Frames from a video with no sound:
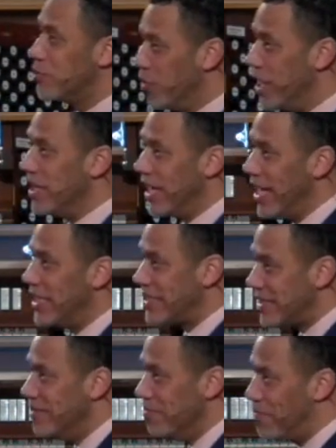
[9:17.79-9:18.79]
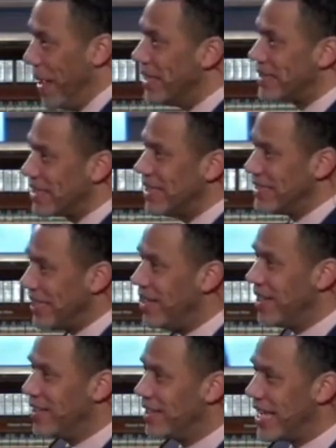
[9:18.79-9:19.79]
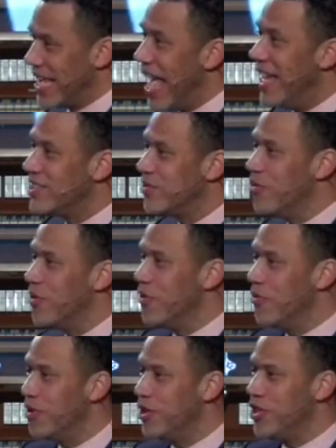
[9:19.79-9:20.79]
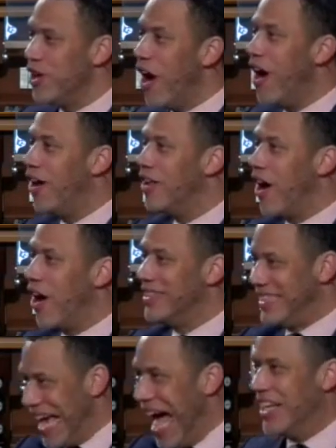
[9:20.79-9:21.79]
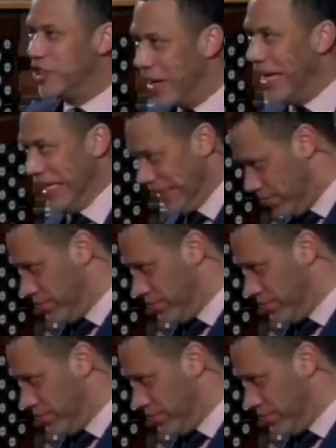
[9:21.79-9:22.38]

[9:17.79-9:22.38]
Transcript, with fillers: really is basically telling the guests, y'all are dehydrated.